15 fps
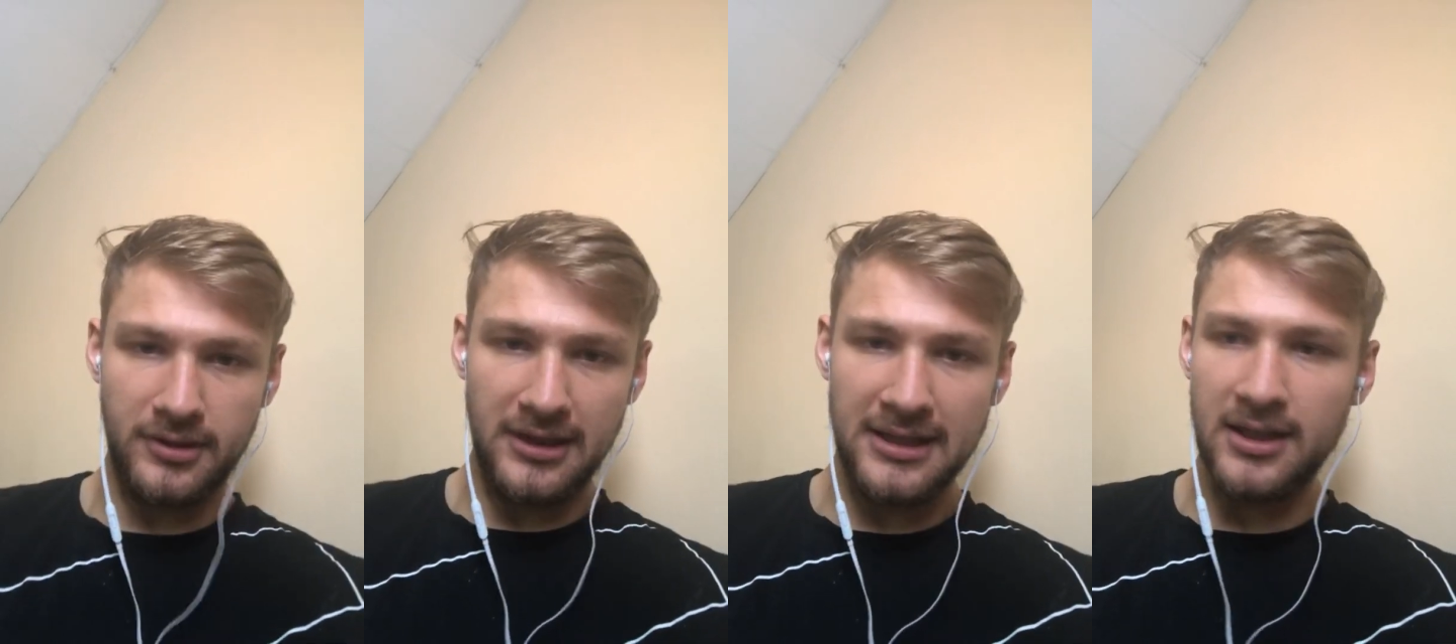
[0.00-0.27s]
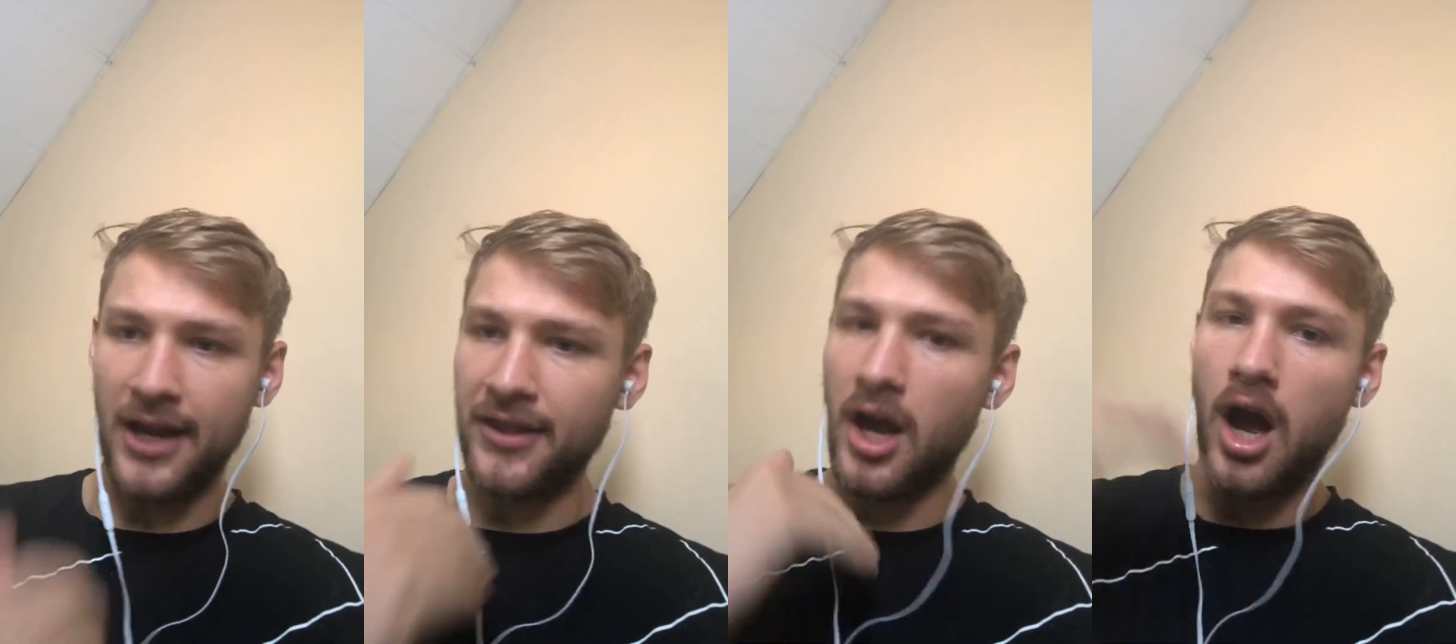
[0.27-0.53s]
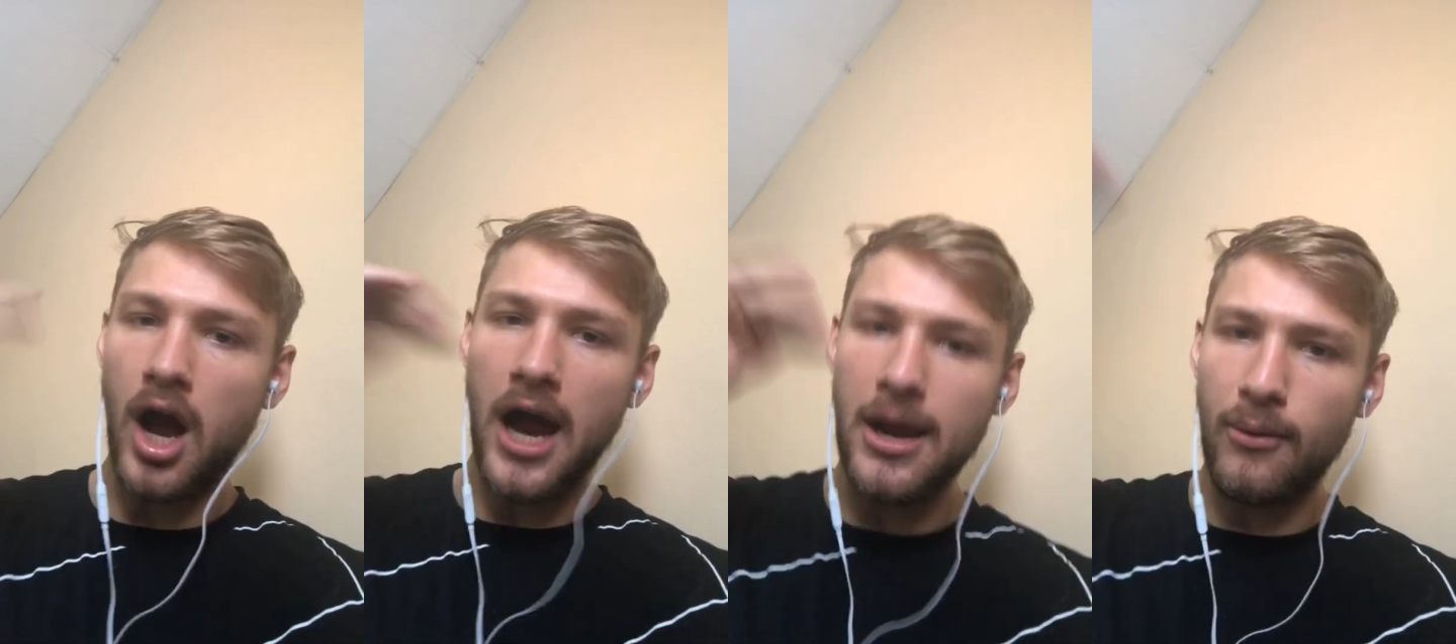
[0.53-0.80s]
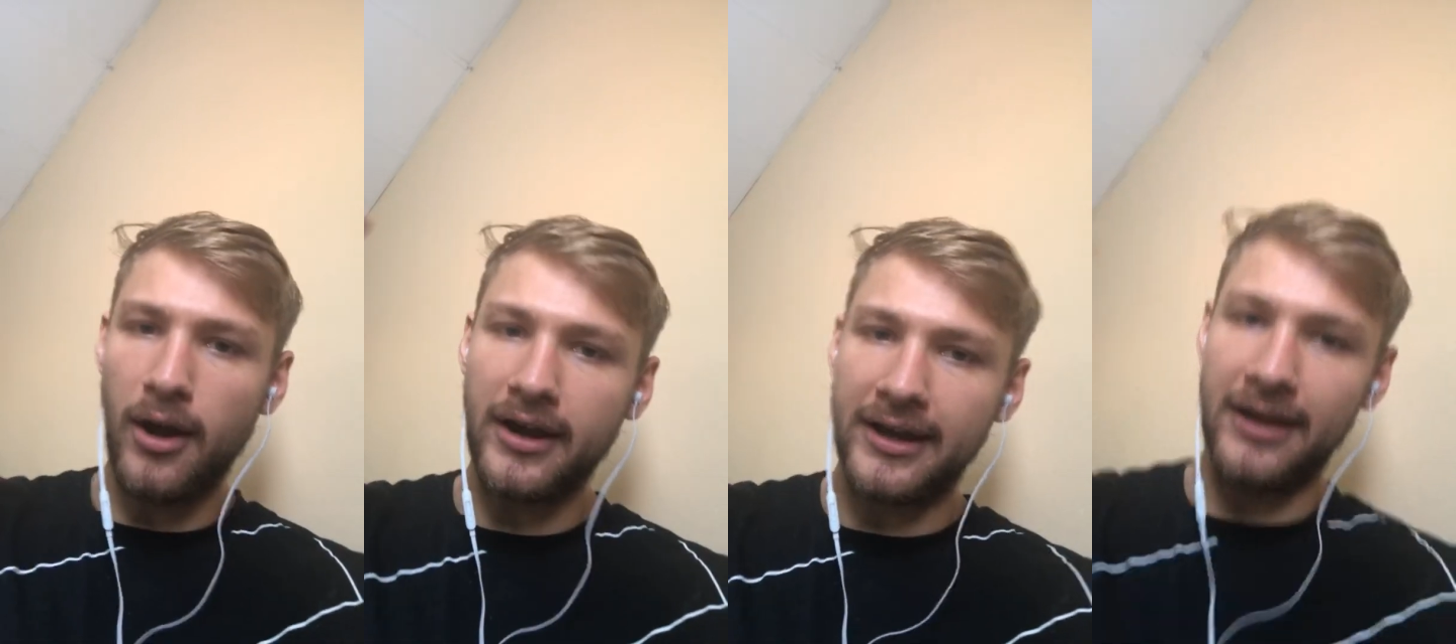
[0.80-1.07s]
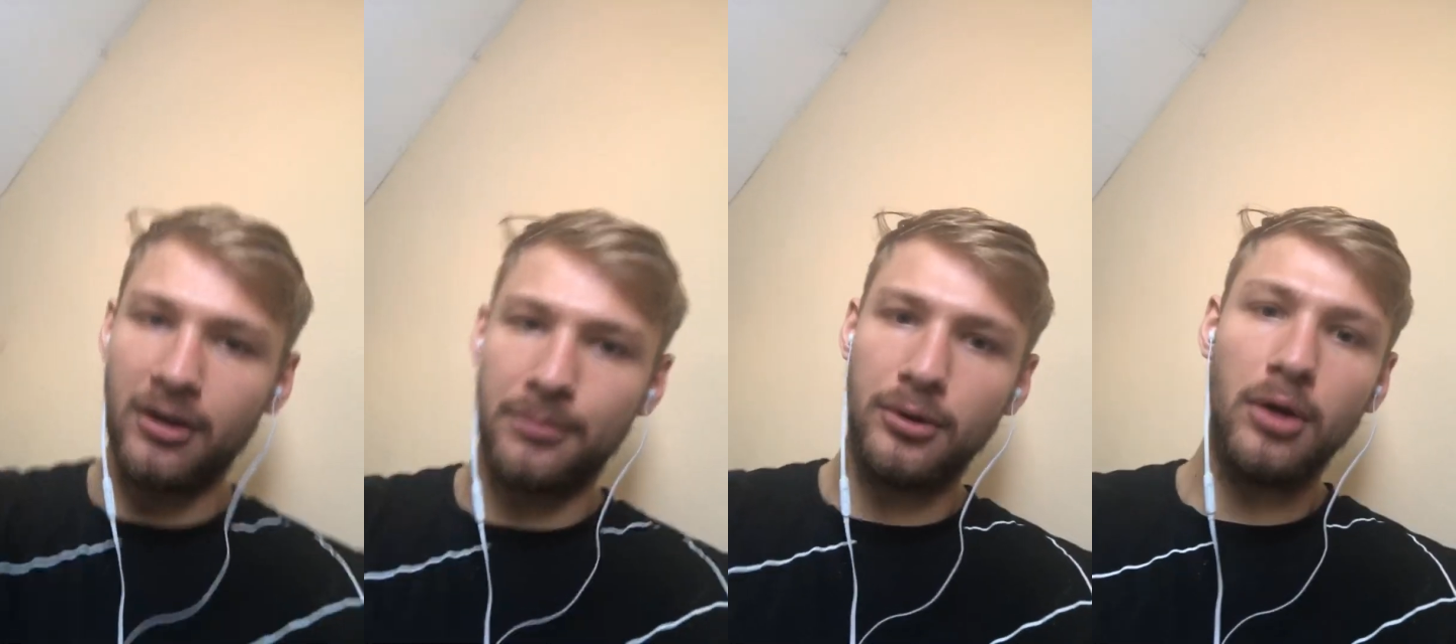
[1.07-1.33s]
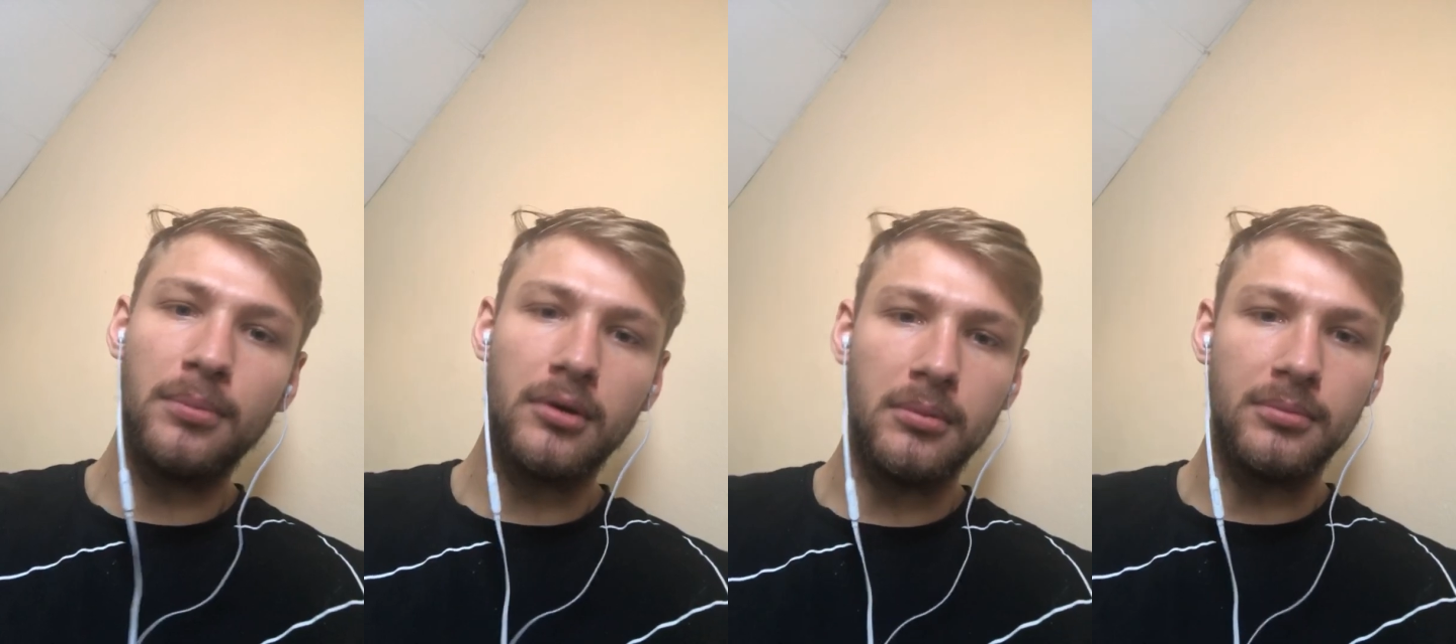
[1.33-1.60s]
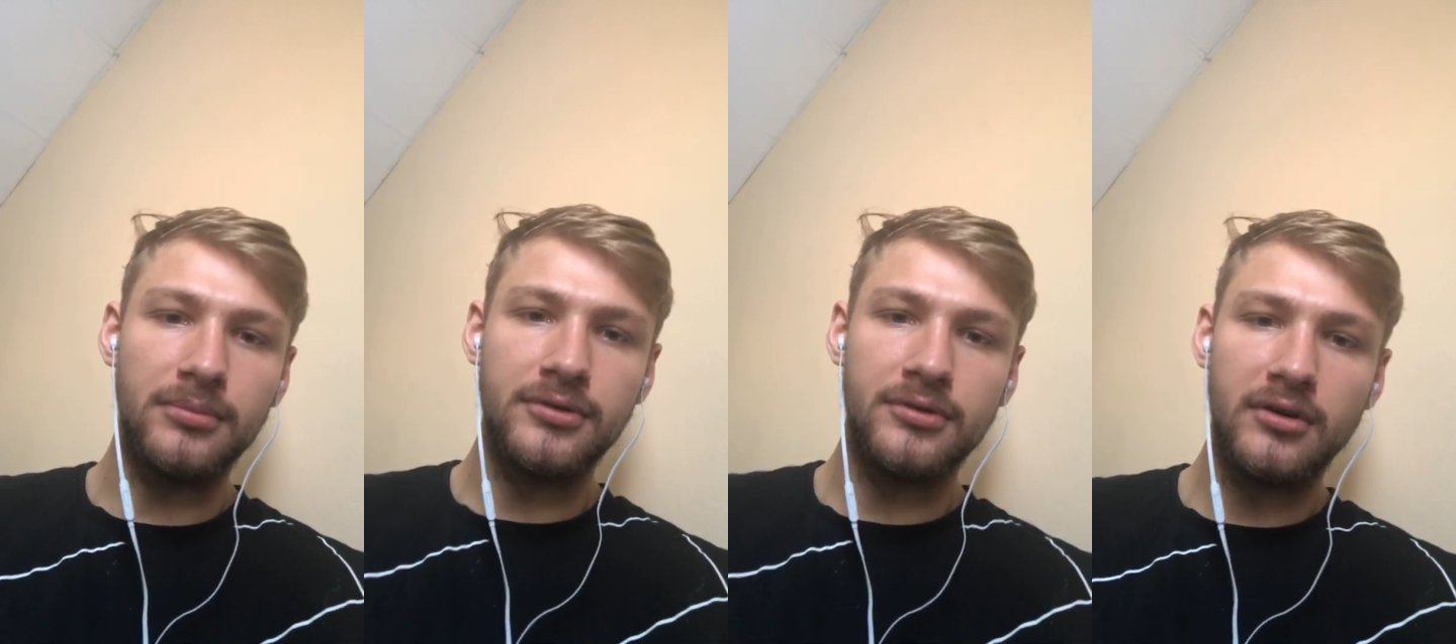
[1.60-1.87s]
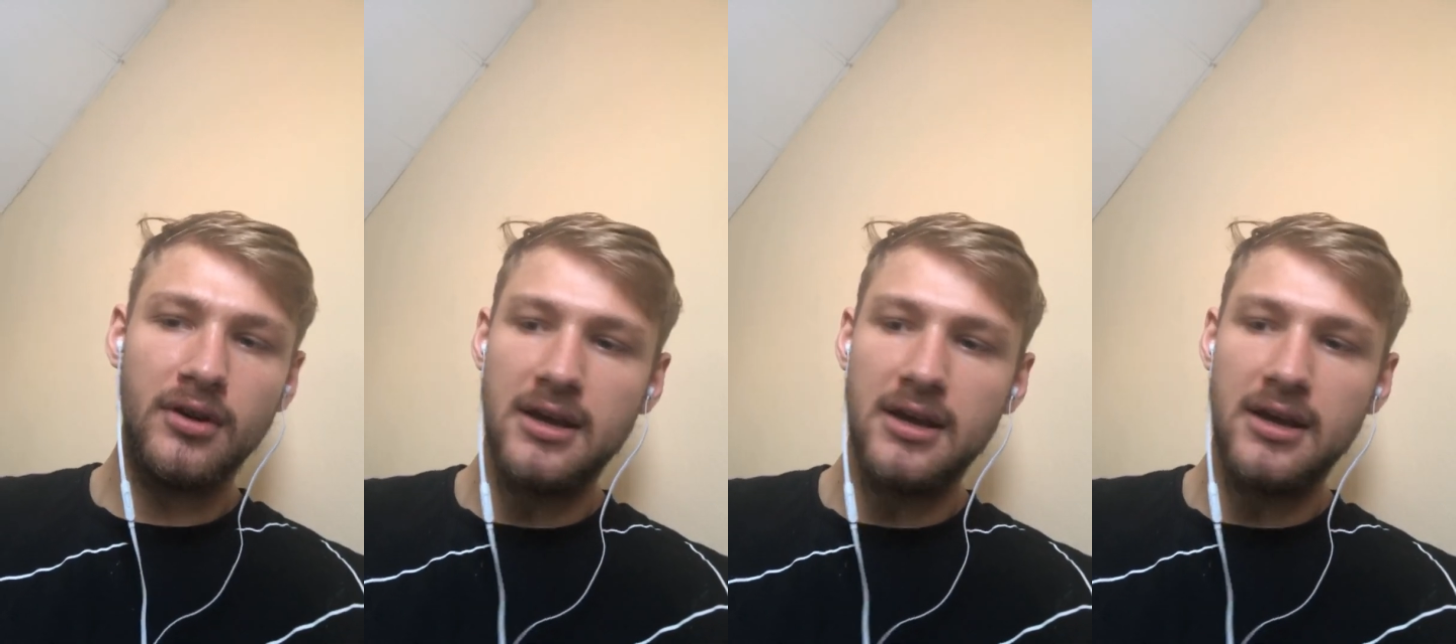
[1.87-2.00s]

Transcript: It's like the hierarchy of problems.